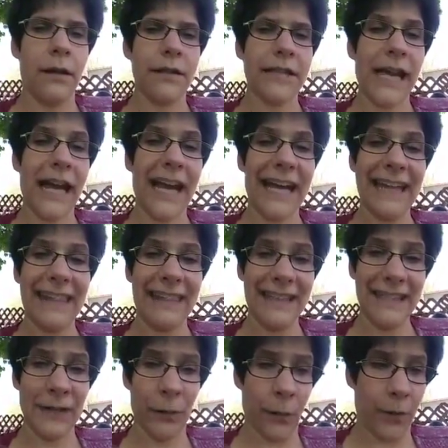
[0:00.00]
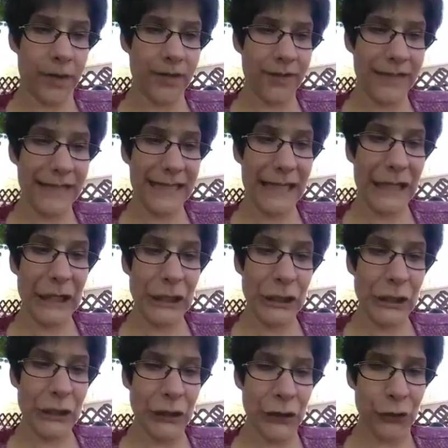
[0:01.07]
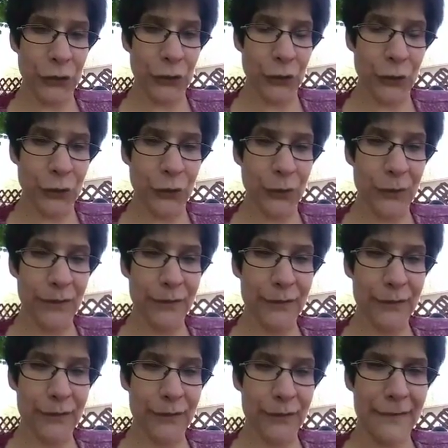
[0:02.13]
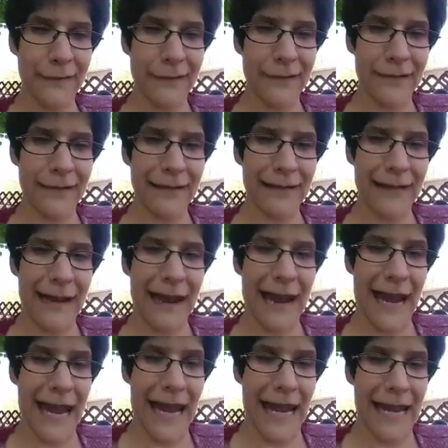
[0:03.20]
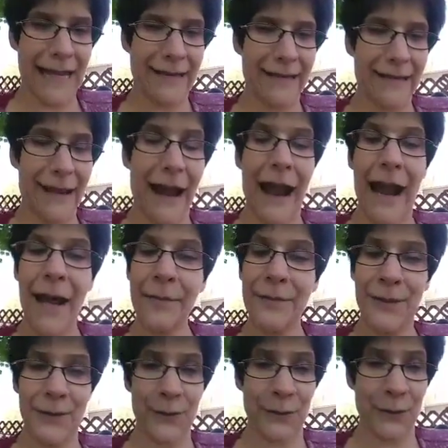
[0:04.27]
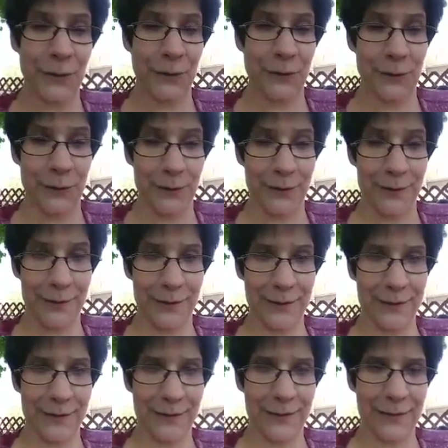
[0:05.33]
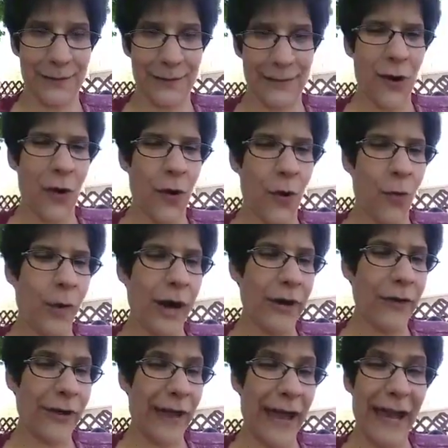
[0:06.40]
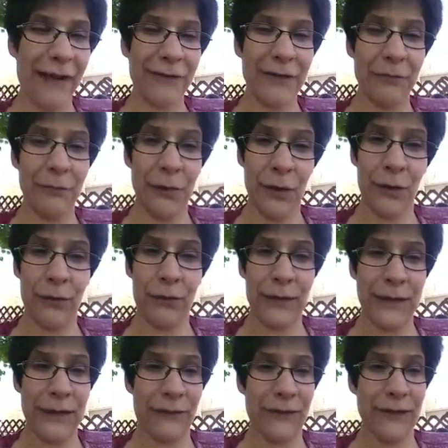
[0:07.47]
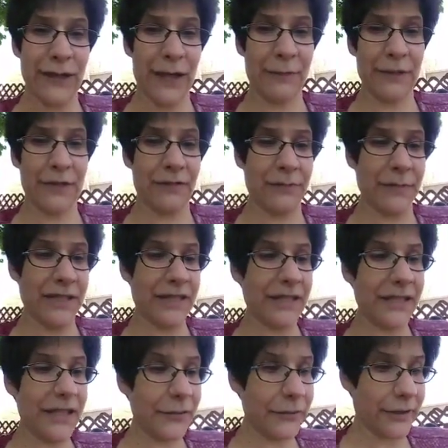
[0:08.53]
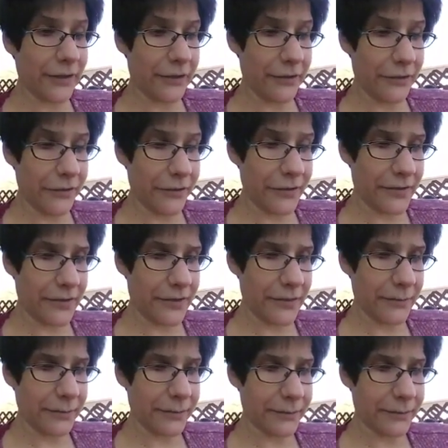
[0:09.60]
tie this one into an obstacle course where they have to move the different types of materials